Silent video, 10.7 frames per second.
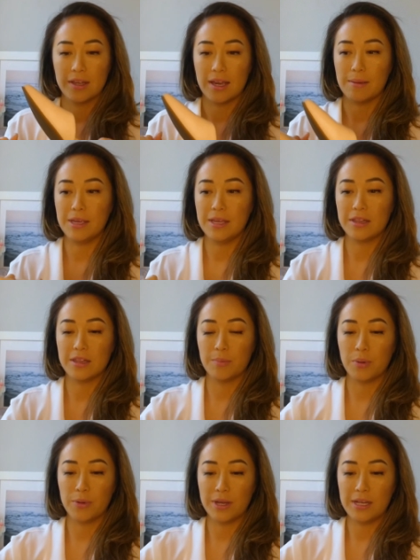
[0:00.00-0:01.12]
I mean, the
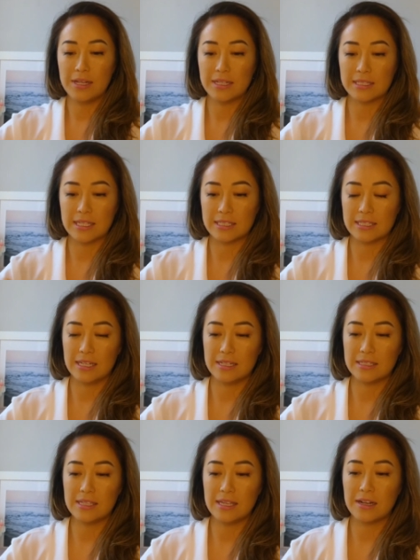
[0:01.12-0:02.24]
pointiness, it's, it
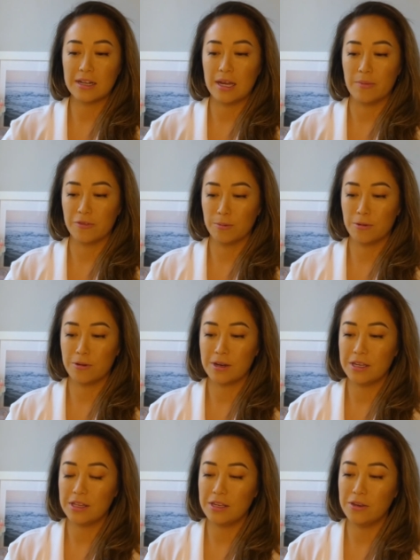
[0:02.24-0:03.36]
doesn't get uncomfortable or
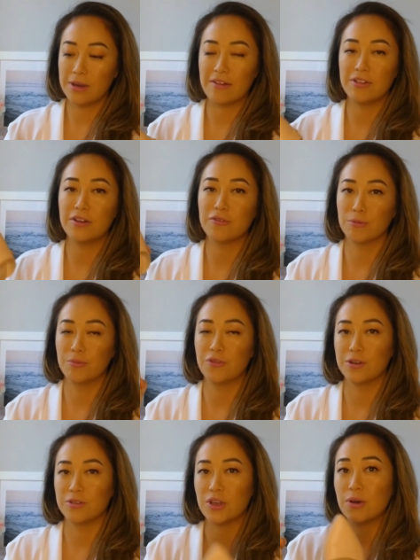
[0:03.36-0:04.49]
anything. You have enough room for
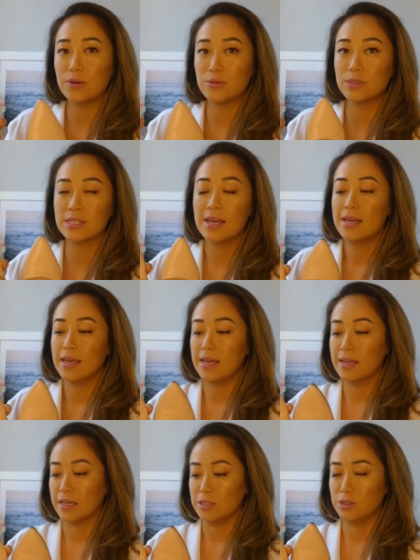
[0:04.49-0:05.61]
your toes,
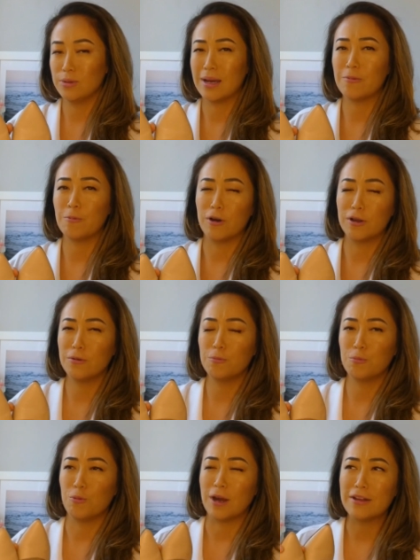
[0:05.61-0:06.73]
and I do have one
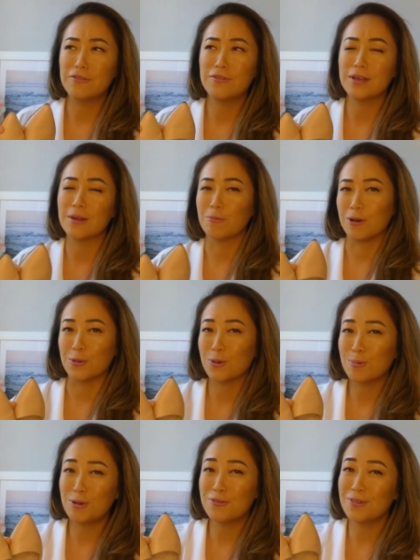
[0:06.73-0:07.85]
wide foot and one
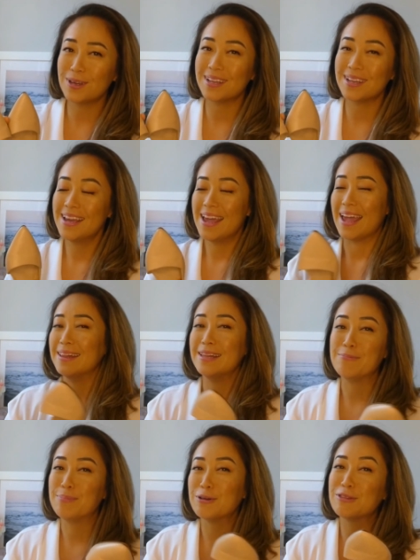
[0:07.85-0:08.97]
normal foot, and they
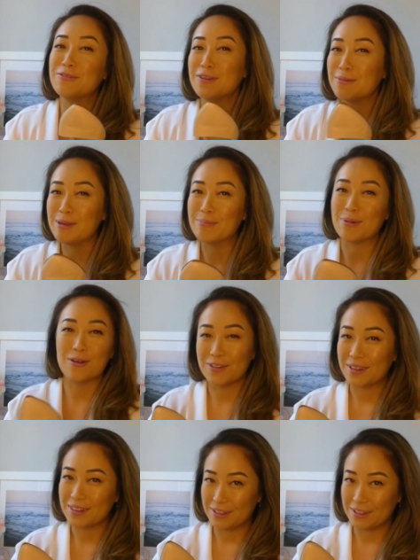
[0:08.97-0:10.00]
both fit me perfectly